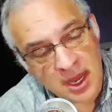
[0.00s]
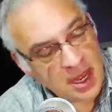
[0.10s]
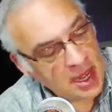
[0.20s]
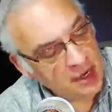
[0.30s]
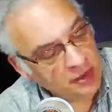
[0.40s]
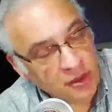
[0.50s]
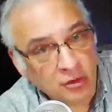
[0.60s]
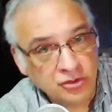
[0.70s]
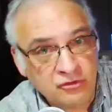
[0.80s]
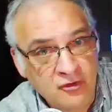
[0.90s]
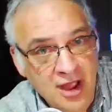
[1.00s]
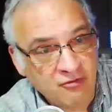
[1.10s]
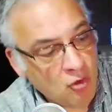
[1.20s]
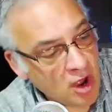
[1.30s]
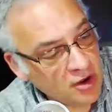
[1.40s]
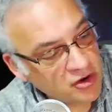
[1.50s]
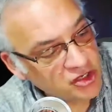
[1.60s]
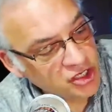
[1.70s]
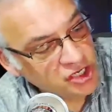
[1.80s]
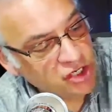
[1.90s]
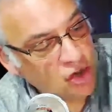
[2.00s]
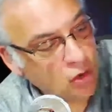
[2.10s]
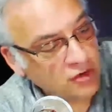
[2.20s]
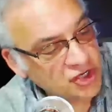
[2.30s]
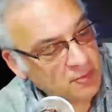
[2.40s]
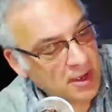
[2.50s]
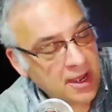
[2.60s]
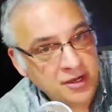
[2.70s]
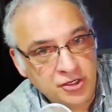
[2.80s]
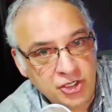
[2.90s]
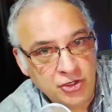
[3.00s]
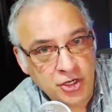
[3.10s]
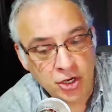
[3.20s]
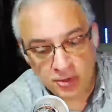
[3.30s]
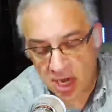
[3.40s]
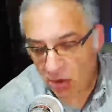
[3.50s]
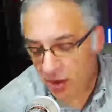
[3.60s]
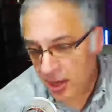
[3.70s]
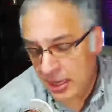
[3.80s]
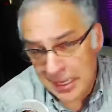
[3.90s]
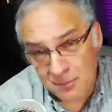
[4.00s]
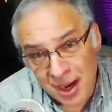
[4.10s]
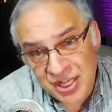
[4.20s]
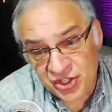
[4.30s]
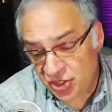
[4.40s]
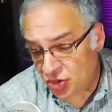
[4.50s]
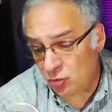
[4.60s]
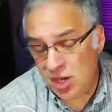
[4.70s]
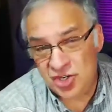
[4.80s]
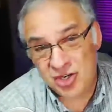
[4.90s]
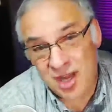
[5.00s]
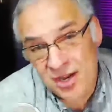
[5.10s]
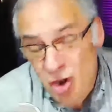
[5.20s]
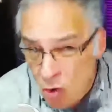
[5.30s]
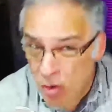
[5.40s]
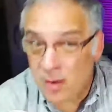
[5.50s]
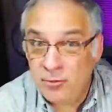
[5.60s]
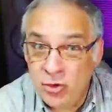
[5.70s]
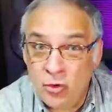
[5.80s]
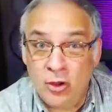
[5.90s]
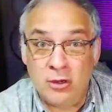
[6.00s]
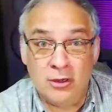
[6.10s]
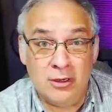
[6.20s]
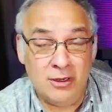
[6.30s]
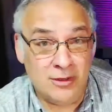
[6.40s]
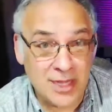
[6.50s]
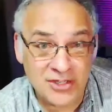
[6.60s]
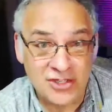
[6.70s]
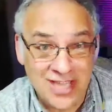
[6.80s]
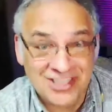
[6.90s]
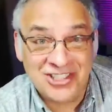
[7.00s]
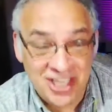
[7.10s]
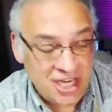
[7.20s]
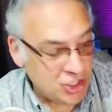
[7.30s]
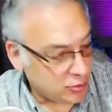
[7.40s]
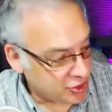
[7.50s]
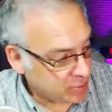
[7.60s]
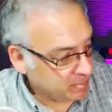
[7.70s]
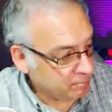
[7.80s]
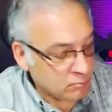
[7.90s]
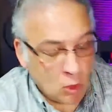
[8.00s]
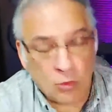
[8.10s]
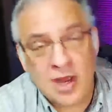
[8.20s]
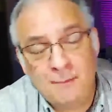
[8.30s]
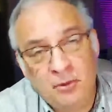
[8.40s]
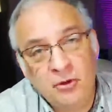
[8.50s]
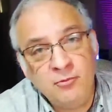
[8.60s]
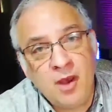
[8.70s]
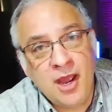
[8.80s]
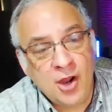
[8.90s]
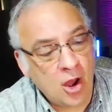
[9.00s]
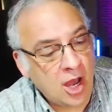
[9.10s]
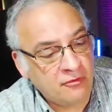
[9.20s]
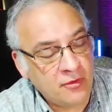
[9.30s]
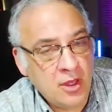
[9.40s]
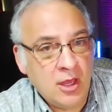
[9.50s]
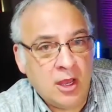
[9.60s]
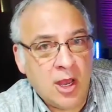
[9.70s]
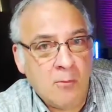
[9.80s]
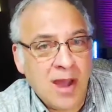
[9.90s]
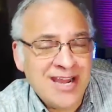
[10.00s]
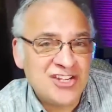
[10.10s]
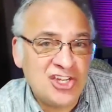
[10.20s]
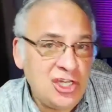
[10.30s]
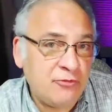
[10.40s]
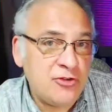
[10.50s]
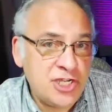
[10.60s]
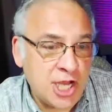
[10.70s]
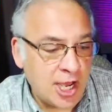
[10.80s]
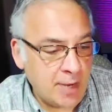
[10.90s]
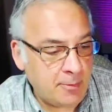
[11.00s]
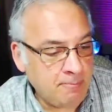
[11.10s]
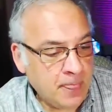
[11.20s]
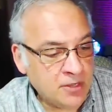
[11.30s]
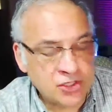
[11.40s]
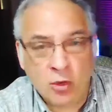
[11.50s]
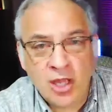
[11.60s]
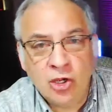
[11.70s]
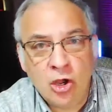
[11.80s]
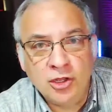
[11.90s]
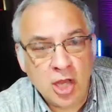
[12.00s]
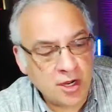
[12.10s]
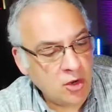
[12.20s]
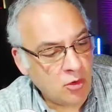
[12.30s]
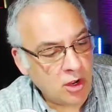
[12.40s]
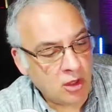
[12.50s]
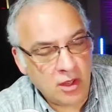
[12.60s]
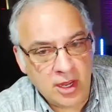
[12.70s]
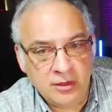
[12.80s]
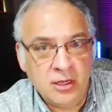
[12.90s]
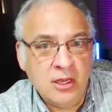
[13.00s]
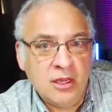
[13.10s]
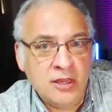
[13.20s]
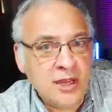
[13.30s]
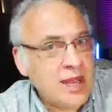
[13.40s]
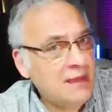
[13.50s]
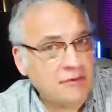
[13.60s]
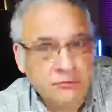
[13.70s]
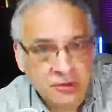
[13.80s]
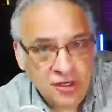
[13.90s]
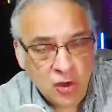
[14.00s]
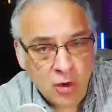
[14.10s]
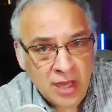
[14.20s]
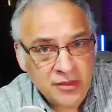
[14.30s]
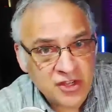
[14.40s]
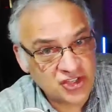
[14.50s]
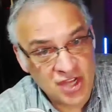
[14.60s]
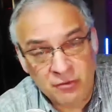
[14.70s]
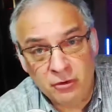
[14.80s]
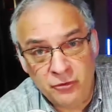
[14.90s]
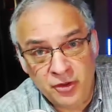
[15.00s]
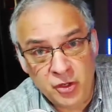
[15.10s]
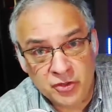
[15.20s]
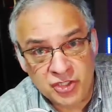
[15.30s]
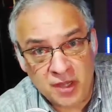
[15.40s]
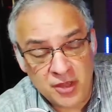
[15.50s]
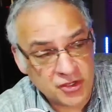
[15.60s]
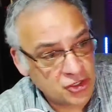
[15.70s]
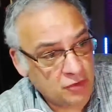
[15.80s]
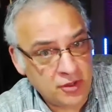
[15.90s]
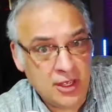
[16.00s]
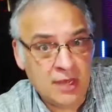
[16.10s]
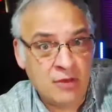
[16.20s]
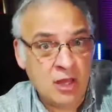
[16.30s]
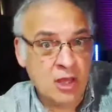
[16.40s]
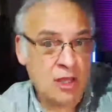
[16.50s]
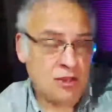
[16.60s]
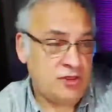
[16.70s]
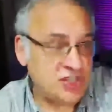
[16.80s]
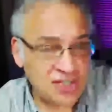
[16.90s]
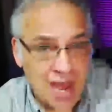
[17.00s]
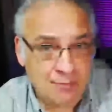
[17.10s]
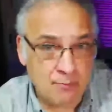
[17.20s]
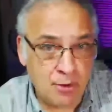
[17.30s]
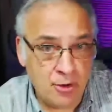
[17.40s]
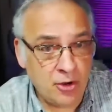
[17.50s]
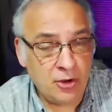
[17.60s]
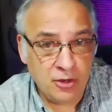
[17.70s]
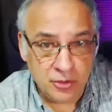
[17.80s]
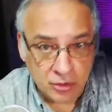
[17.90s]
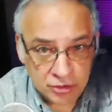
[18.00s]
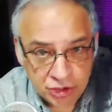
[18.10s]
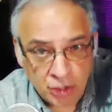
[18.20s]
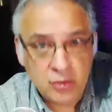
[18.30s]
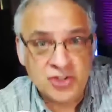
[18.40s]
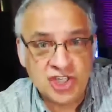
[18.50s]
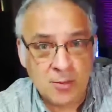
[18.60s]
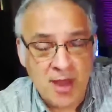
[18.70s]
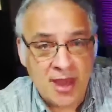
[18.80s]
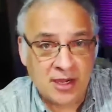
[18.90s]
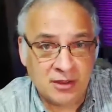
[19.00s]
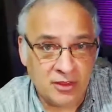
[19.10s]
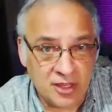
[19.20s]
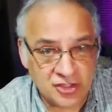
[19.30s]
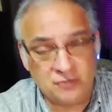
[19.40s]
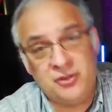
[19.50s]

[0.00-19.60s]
And those 5 wires need to correspond to here. Now, in my situation, I know what I'm doing, and that's dangerous. When I pulled mine off, mine is a different type. So I called Honeywell, and they have a video on this, several videos on this. So if you have this type of burner, they'll show you a schematic of this.